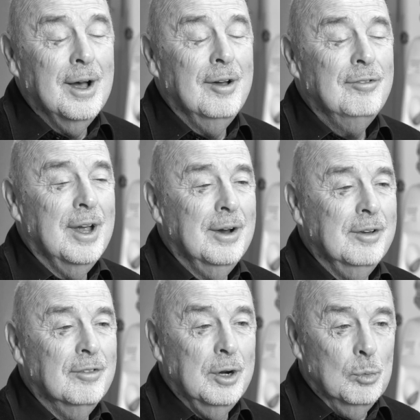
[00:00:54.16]
I
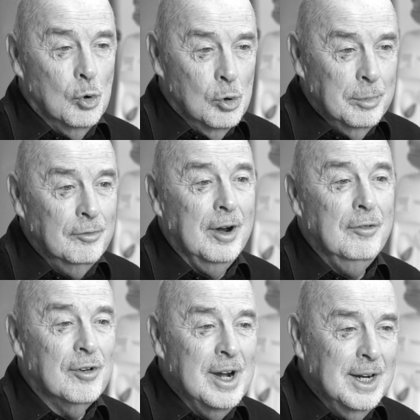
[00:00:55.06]
found it very warm and
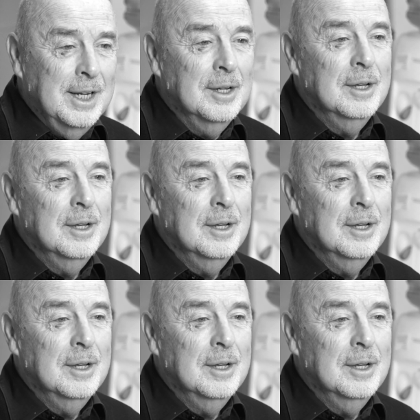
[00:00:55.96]
very friendly.